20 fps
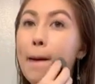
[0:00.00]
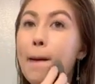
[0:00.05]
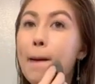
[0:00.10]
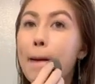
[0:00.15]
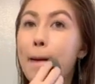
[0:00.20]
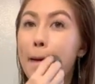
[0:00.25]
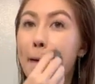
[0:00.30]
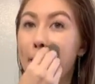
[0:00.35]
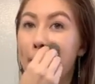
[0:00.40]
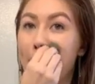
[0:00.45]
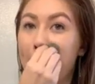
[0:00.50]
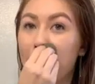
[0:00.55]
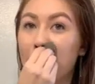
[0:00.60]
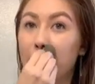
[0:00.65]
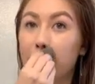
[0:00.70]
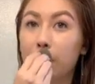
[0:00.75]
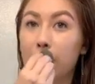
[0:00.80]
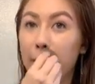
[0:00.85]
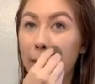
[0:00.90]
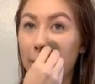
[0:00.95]
we'll lock
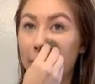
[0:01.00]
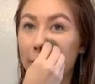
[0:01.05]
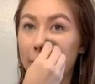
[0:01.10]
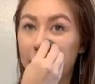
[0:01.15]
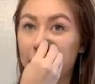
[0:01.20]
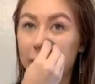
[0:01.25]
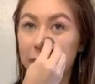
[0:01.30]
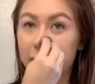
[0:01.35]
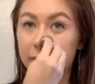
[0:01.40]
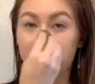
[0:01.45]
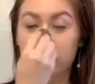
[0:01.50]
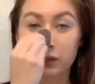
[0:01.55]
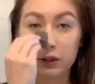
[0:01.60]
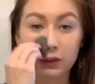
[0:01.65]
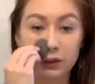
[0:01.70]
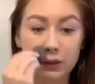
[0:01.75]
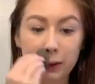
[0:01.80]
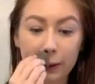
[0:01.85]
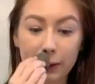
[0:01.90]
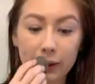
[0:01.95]
all of this
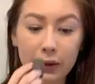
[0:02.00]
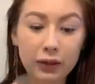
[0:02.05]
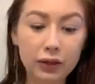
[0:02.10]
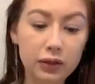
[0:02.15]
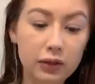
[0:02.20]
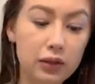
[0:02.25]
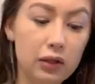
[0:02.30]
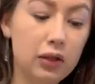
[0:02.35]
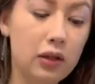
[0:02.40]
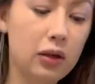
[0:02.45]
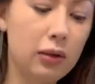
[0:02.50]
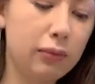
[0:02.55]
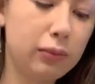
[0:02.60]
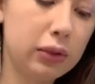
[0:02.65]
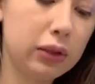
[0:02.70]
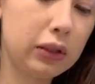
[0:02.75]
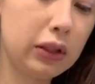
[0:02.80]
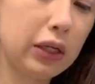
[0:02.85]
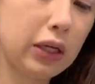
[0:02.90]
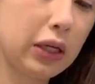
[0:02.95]
in
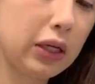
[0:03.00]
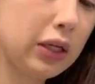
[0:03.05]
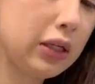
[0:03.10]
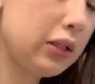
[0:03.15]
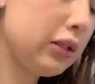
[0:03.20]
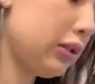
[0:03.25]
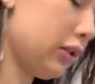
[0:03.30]
place.